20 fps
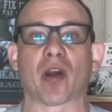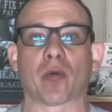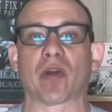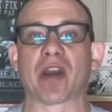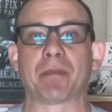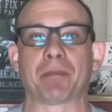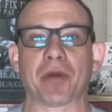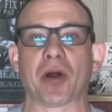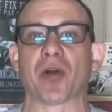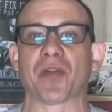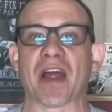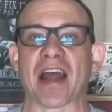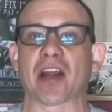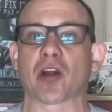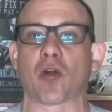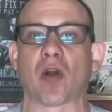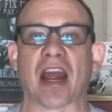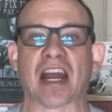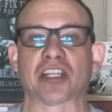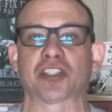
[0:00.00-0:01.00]
to rebuild that
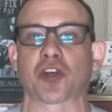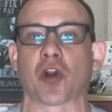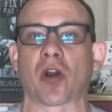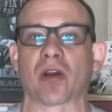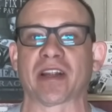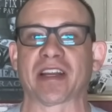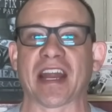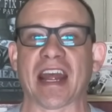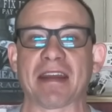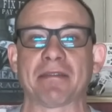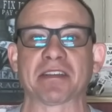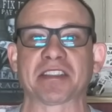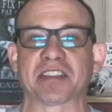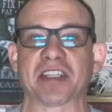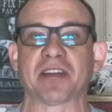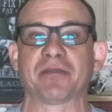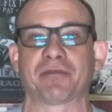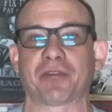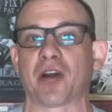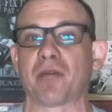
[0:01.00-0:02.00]
crashed
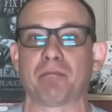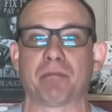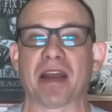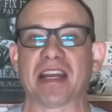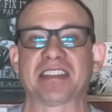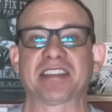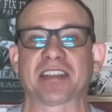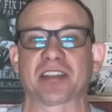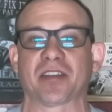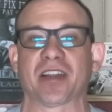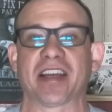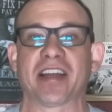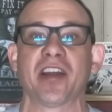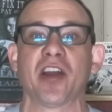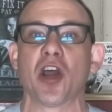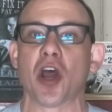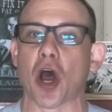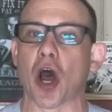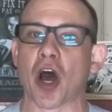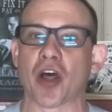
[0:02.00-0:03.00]
Harley-Davidson from basically
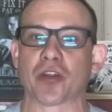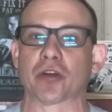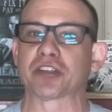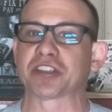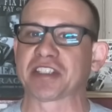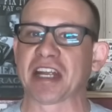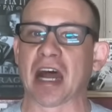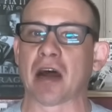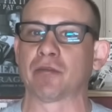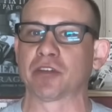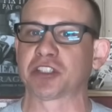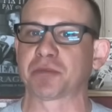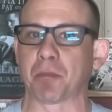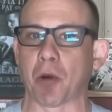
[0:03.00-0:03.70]
other salvage